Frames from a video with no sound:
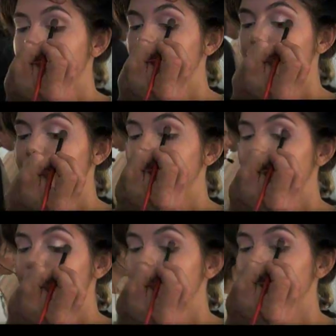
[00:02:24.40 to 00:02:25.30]
a nice
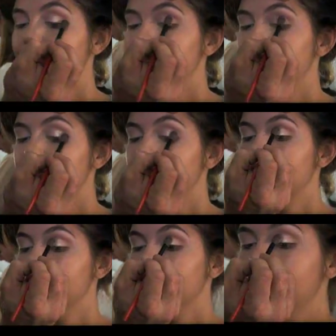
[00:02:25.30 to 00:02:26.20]
shimmery kind of
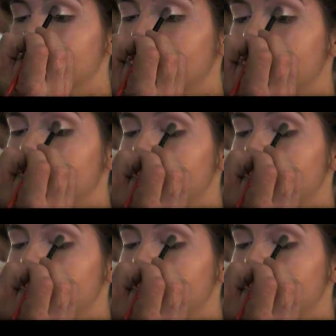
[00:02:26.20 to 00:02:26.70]
sheen on the lid.